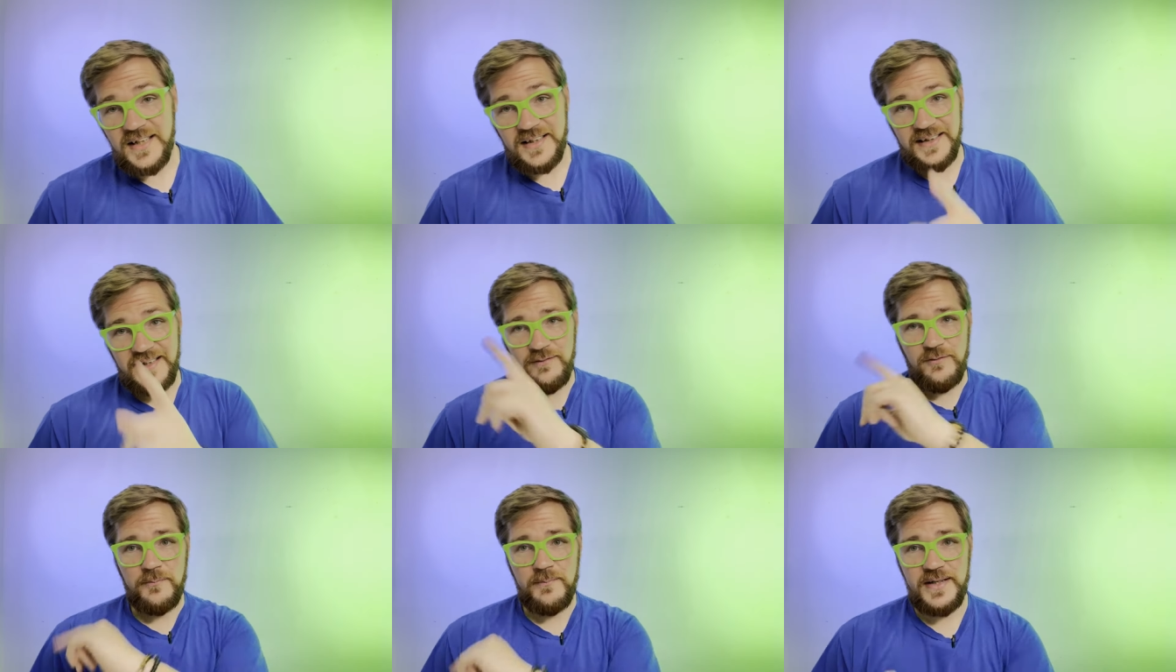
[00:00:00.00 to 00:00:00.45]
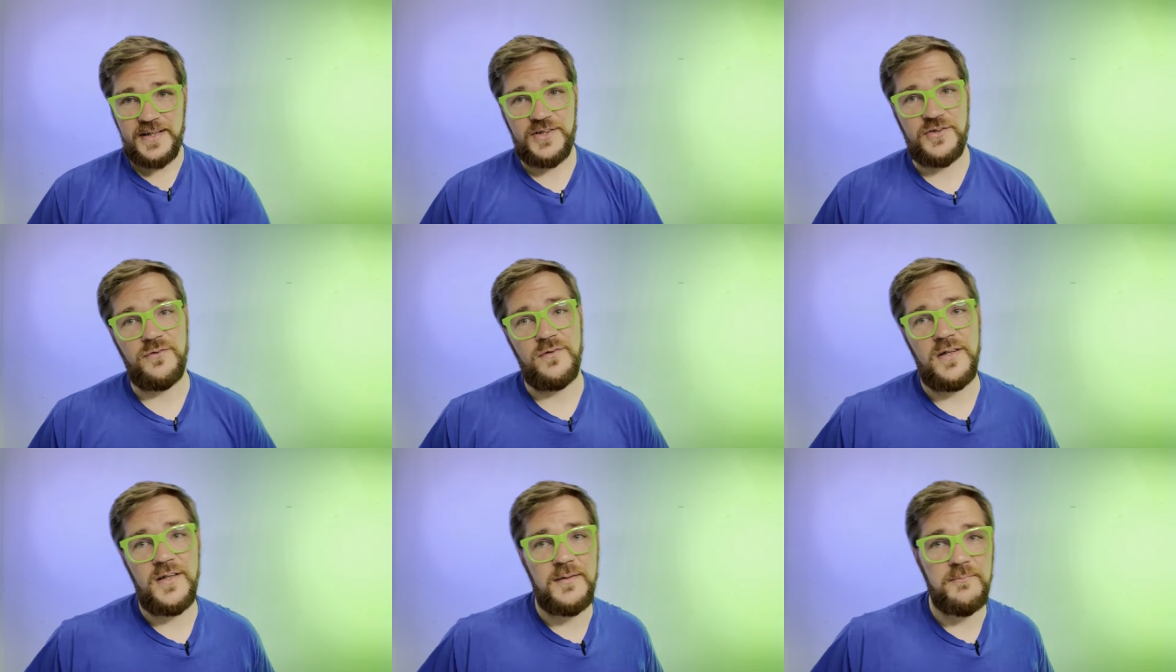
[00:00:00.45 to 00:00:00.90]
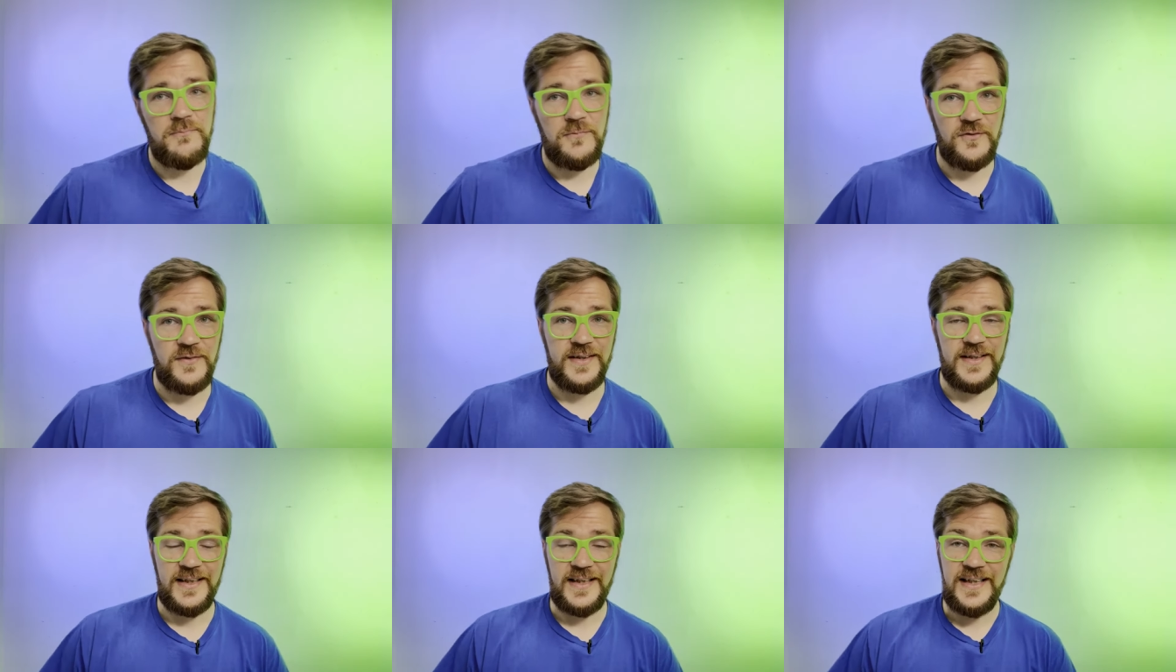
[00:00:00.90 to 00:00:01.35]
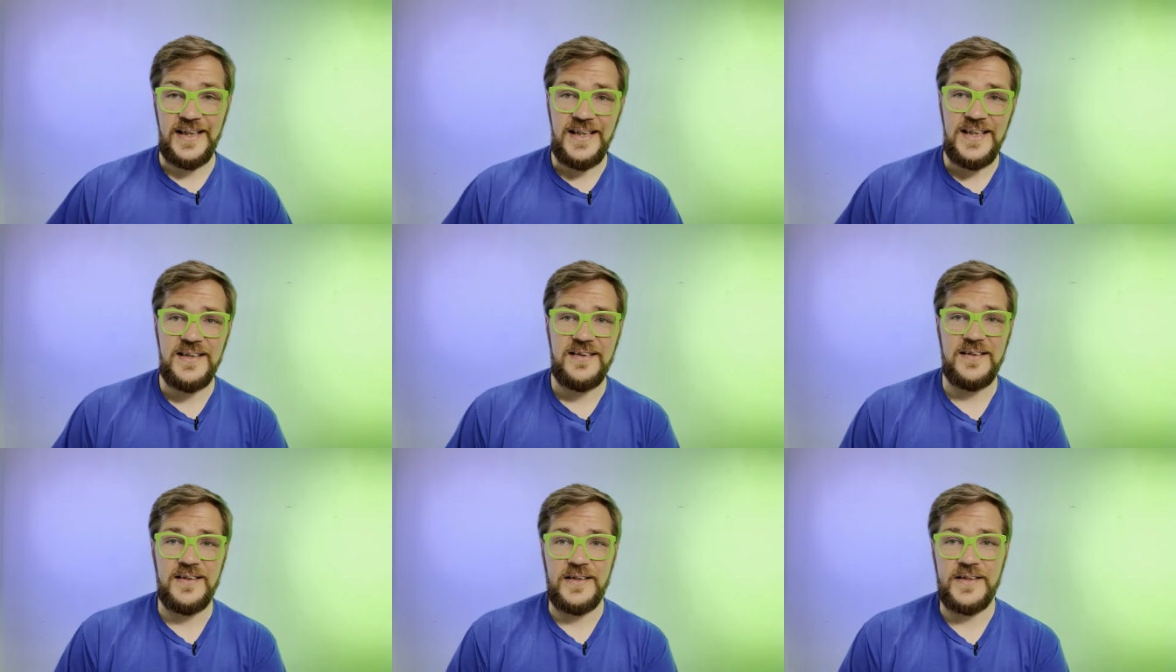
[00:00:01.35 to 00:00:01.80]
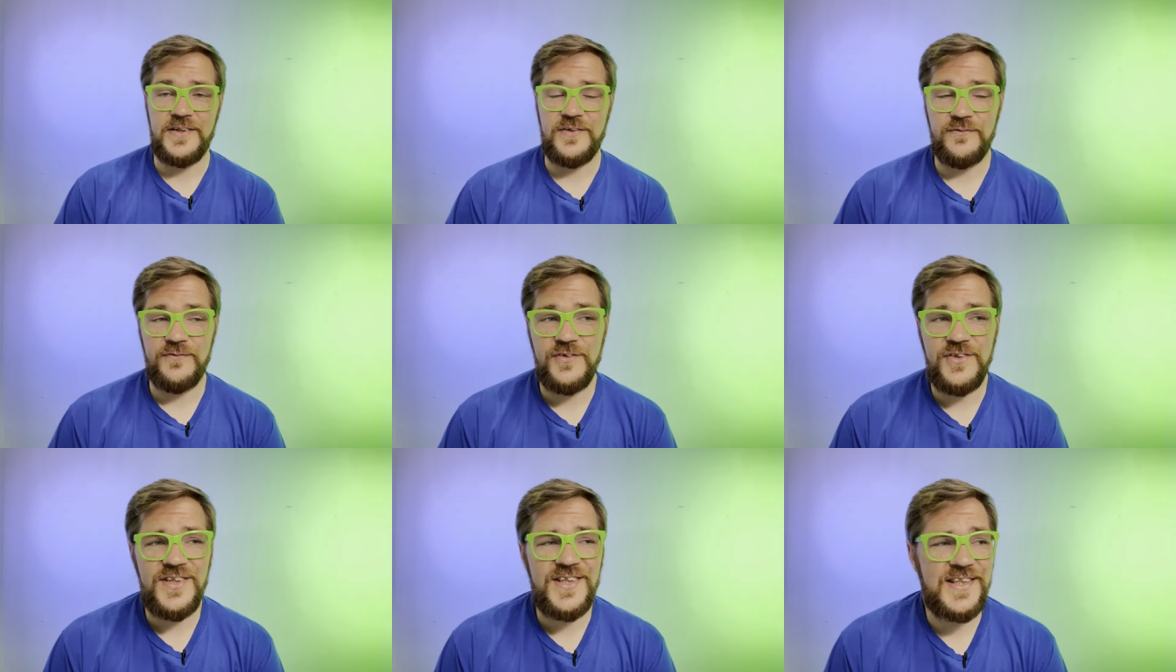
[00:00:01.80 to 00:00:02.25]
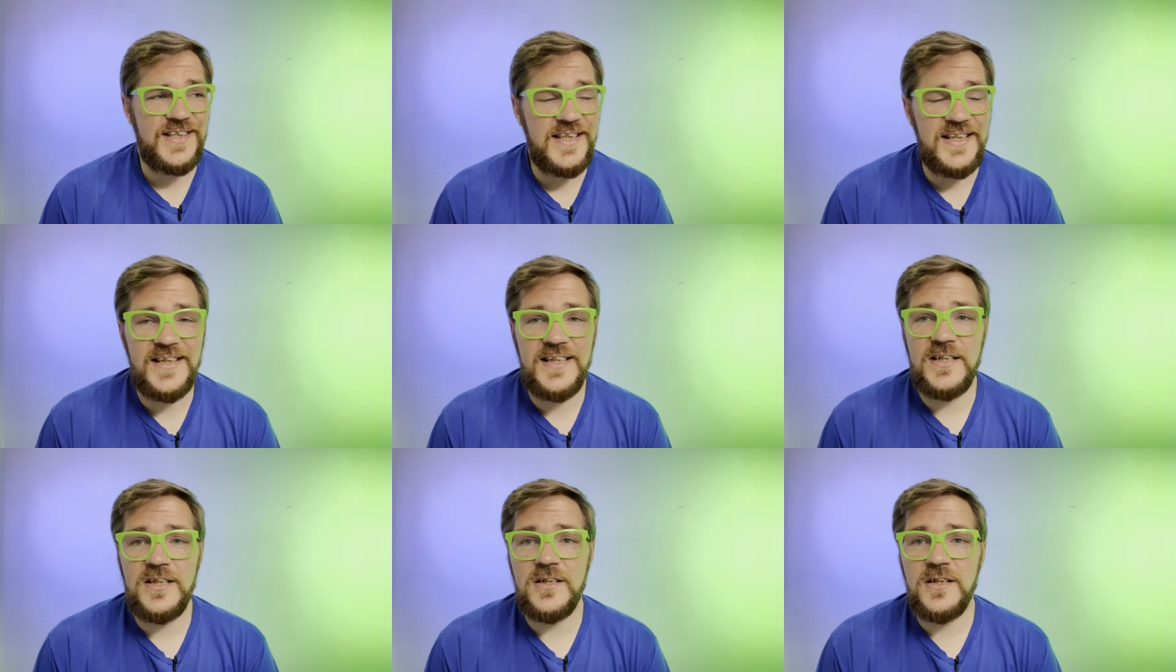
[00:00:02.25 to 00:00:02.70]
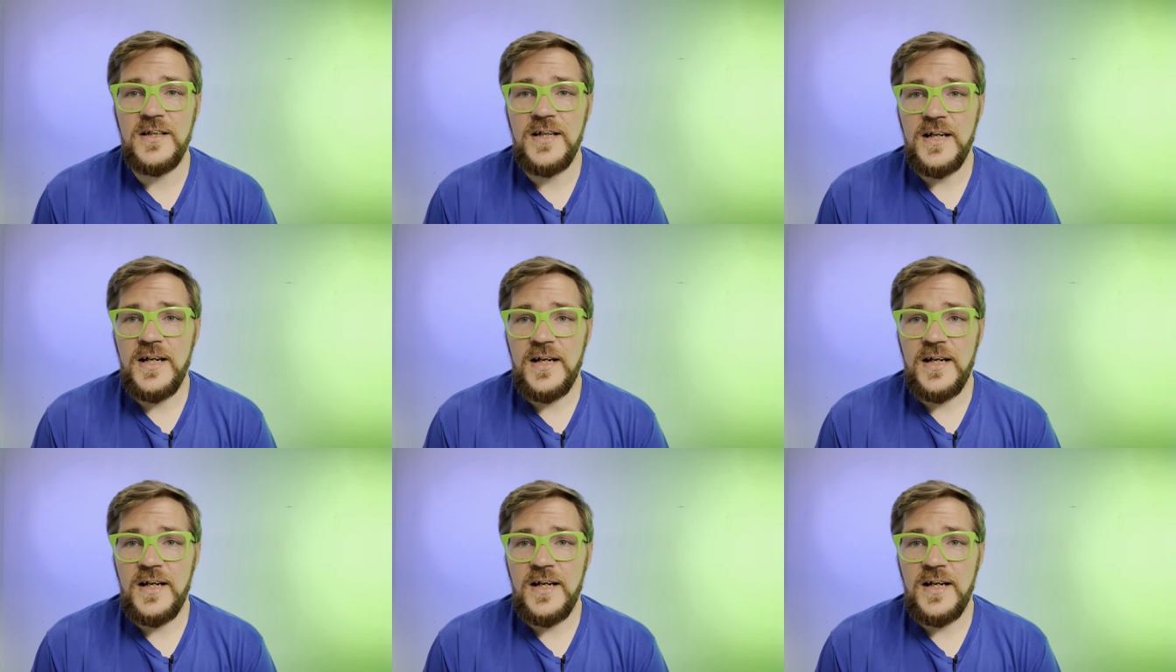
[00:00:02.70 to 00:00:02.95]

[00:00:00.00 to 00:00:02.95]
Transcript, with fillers: That will mess you up more than anything. So just sit there